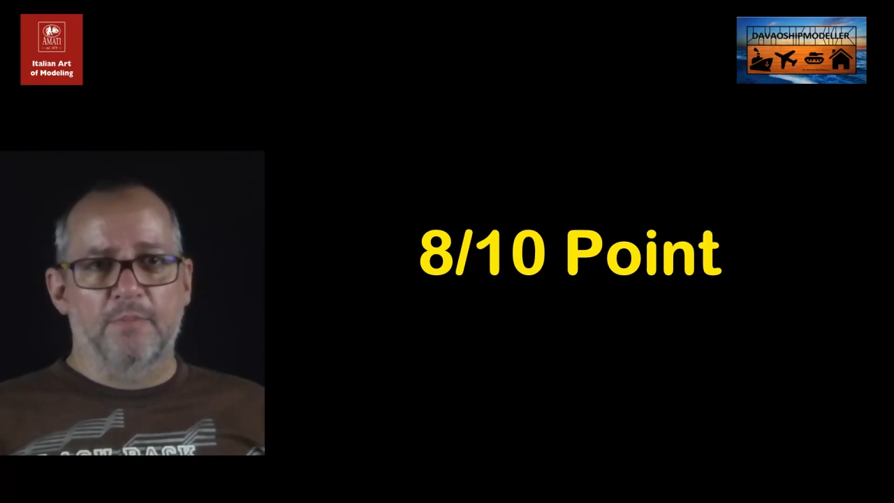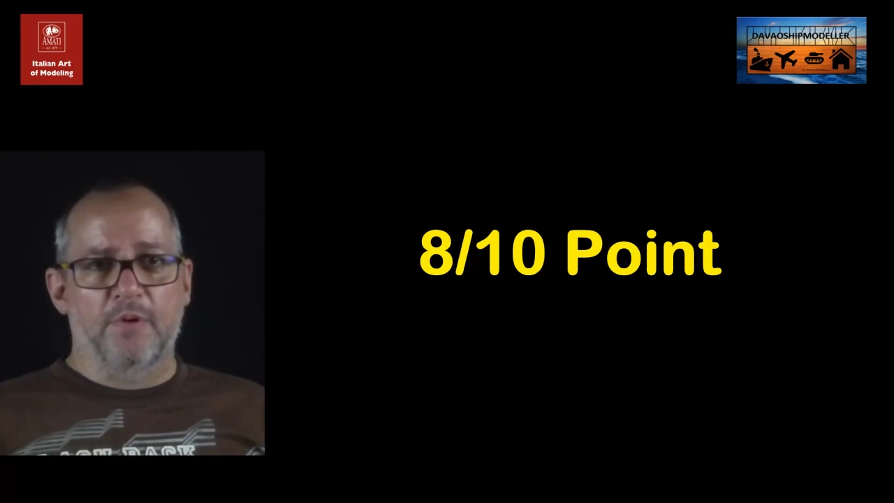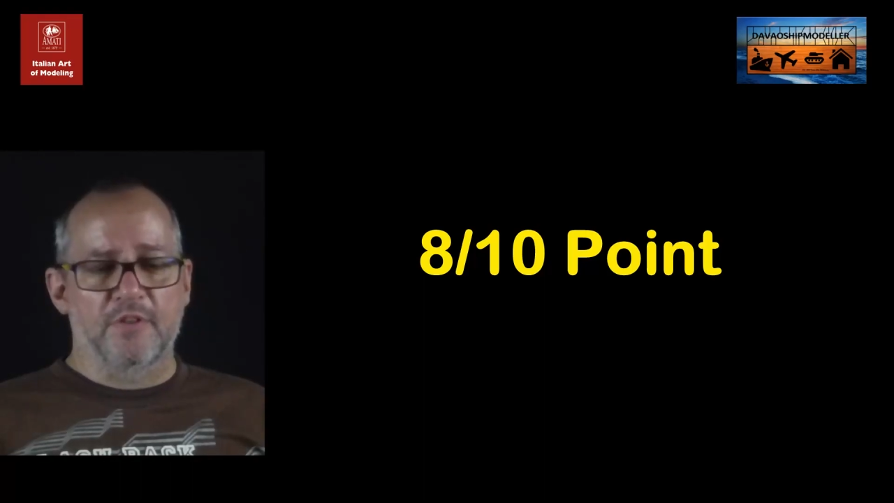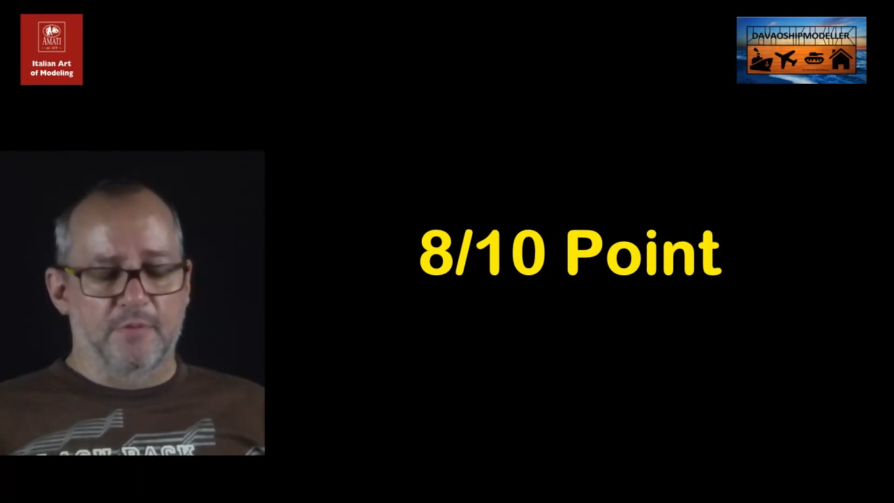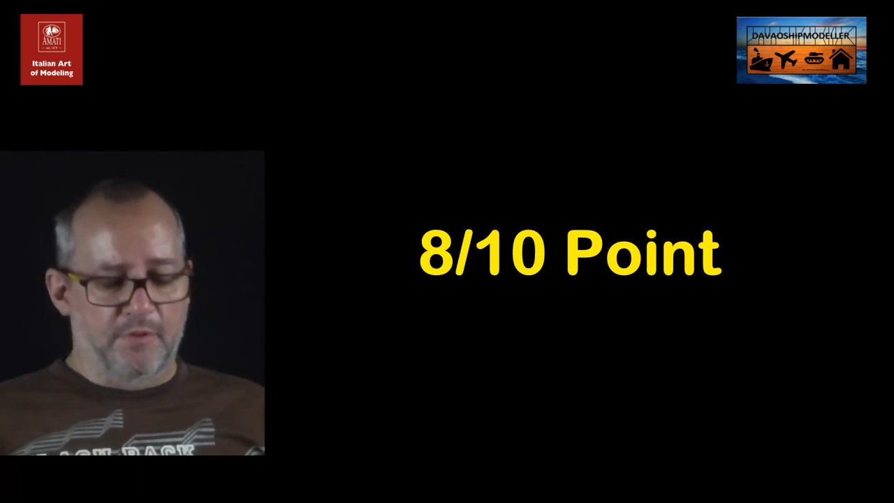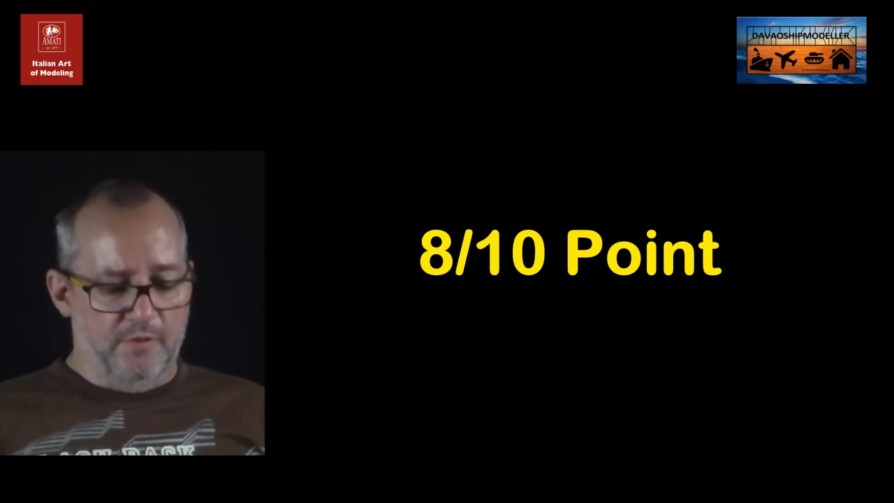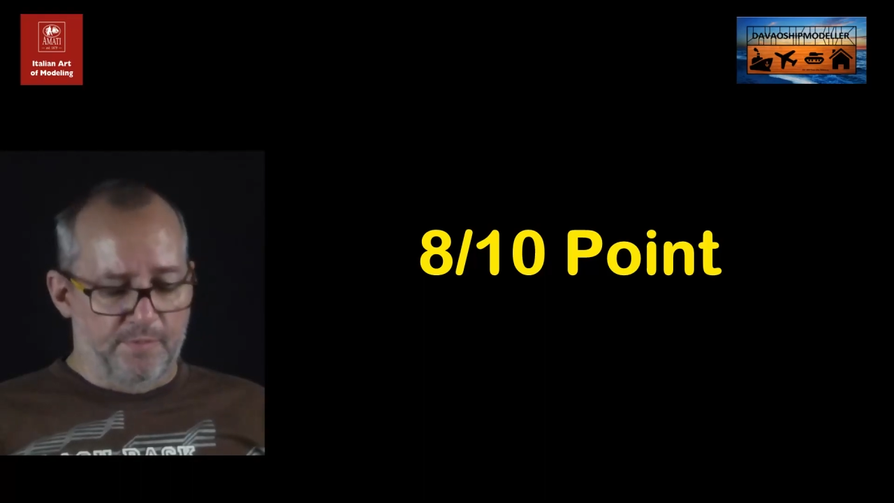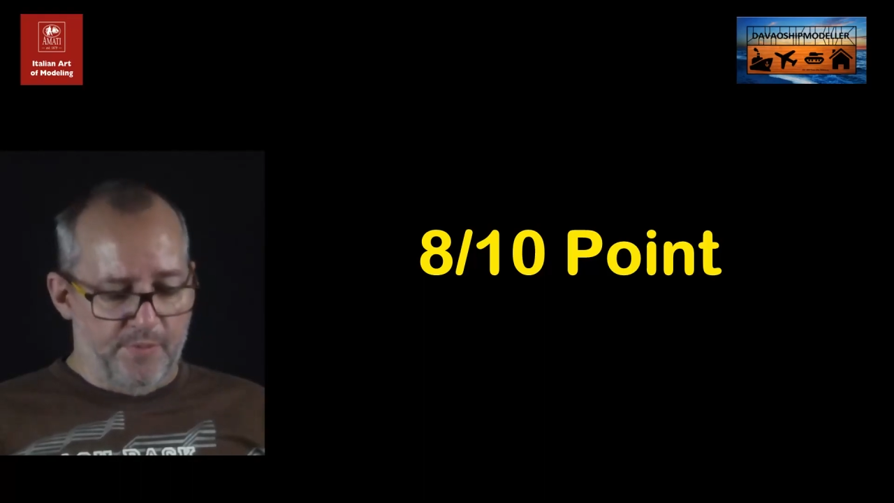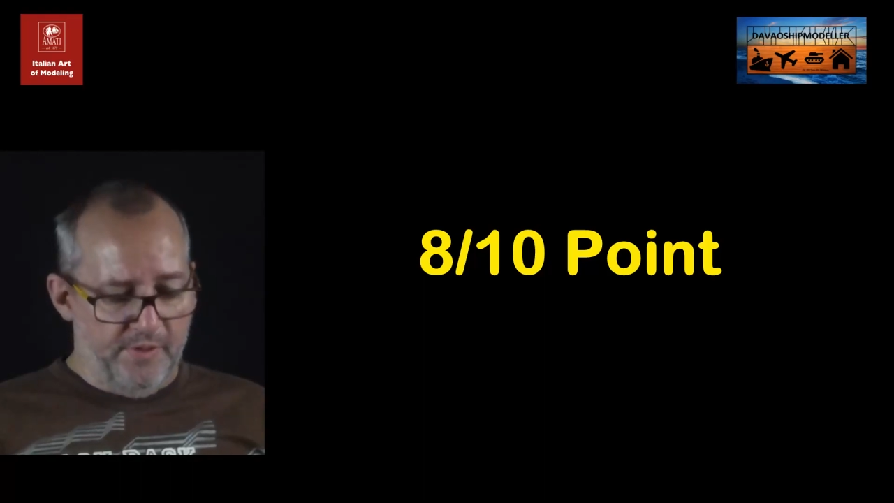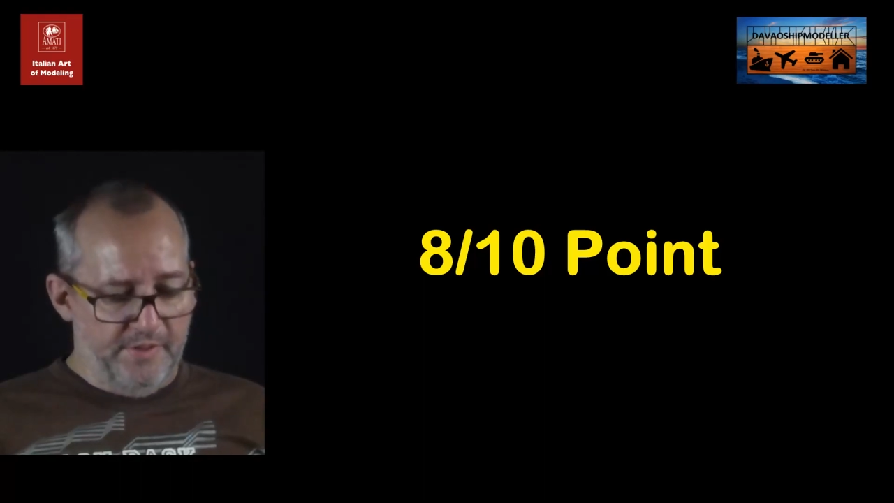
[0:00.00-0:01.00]
possible
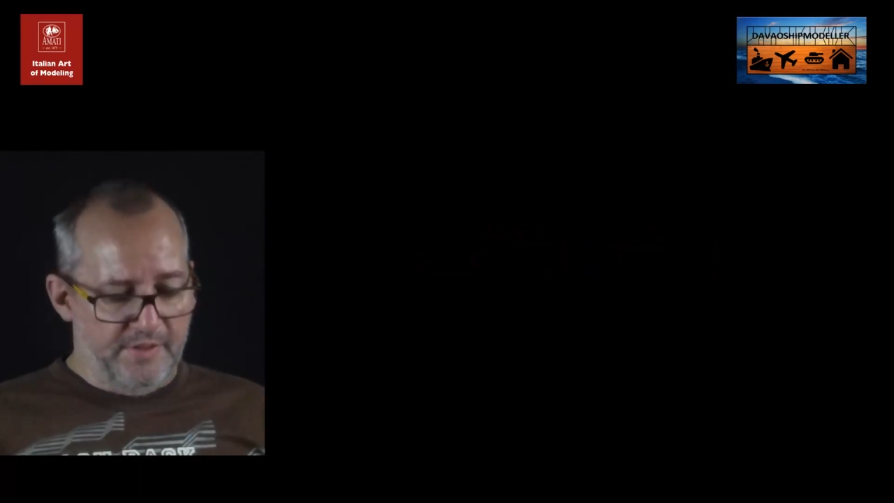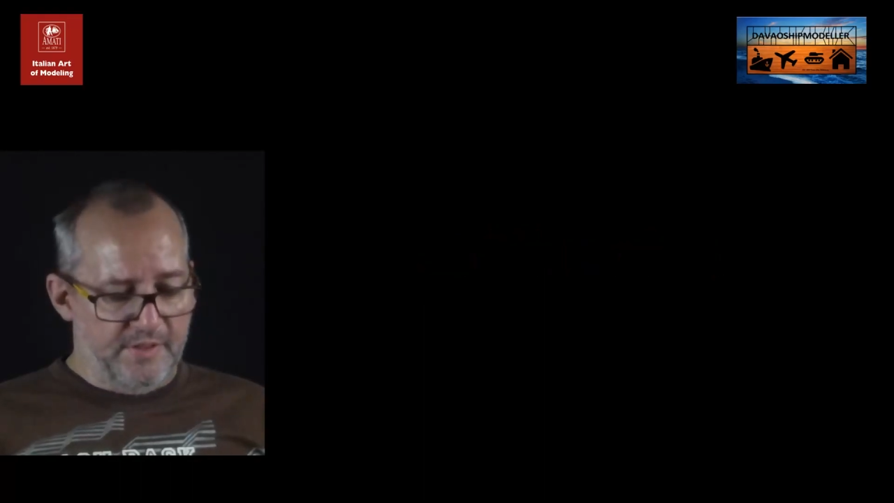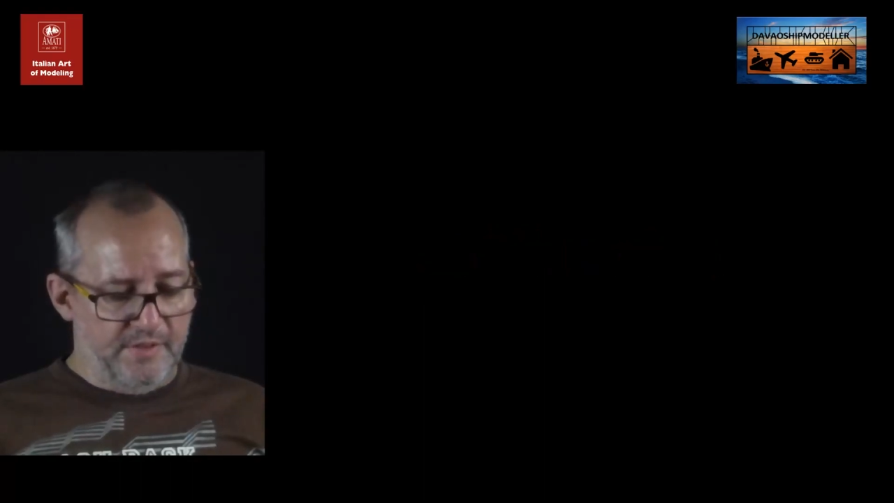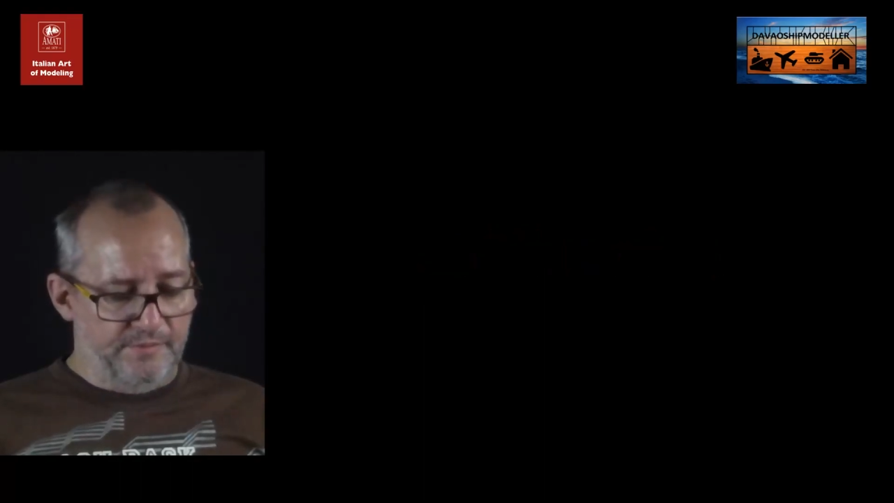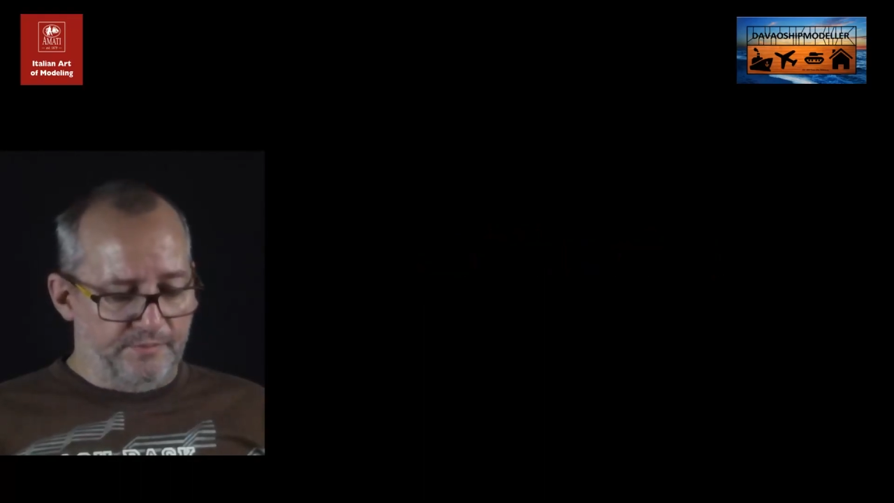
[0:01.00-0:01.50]
points.